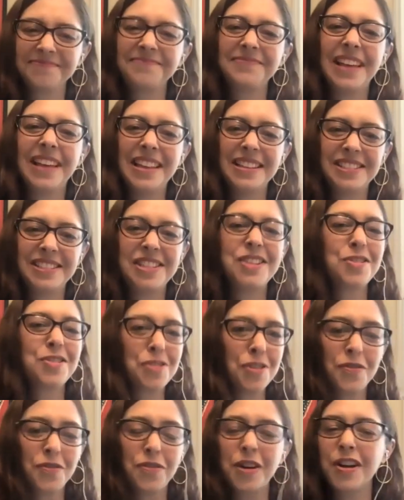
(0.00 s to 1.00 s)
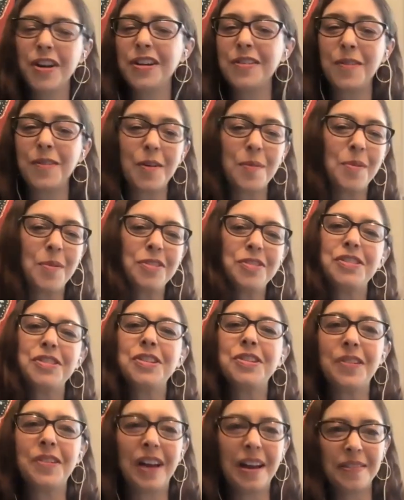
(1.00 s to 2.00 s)
And tears are very normal
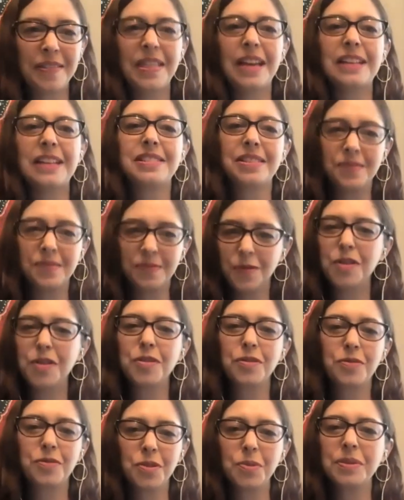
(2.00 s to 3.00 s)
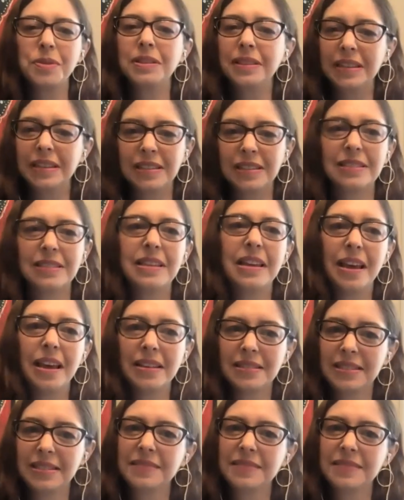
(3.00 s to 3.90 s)
too. That's a wonderful release. Yes.